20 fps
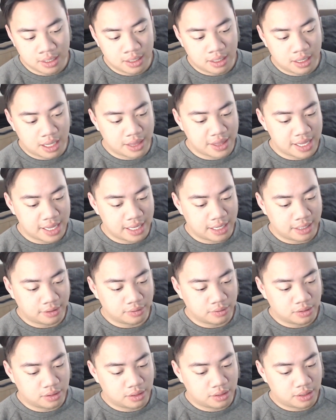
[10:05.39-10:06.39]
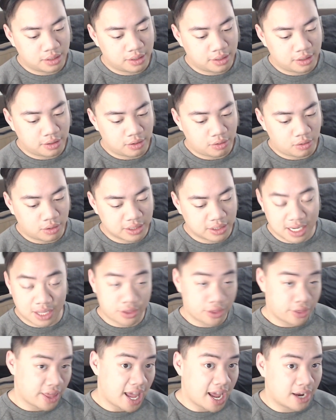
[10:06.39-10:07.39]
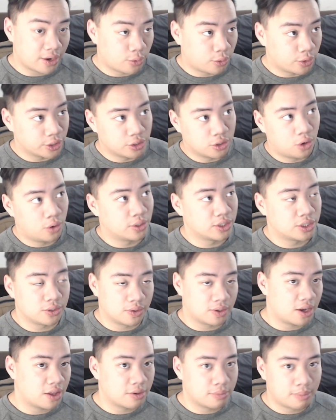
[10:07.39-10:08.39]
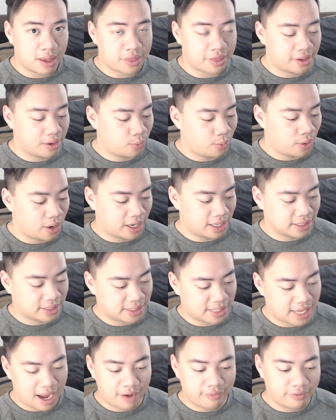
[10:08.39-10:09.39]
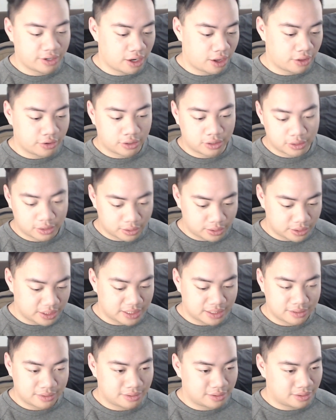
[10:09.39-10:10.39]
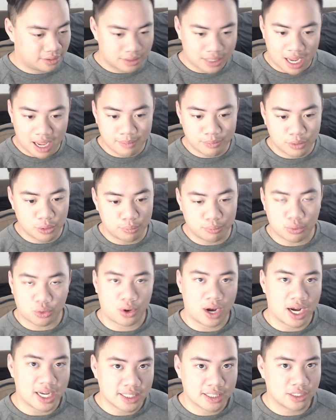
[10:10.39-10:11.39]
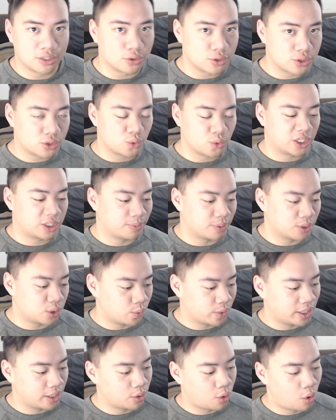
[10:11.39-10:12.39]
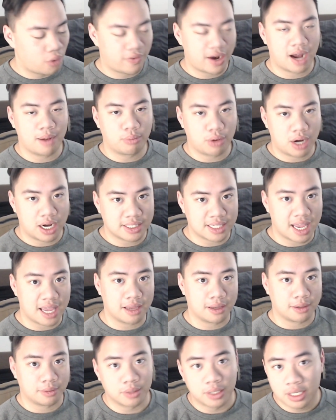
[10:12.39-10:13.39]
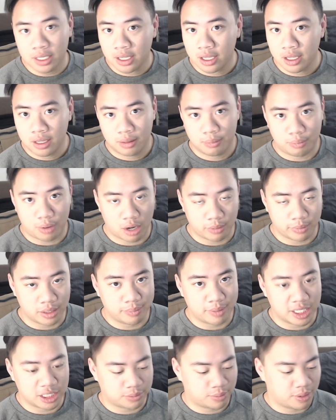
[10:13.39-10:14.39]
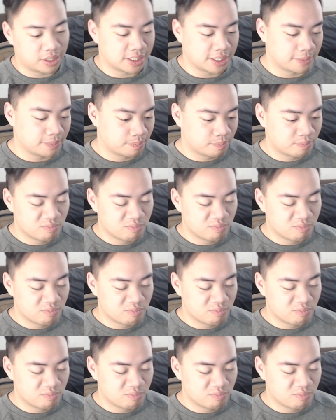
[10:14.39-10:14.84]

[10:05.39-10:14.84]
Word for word: And then it's either that or you go into another method where it's every other time you press, you switch between overhead press and barbell bench pressing,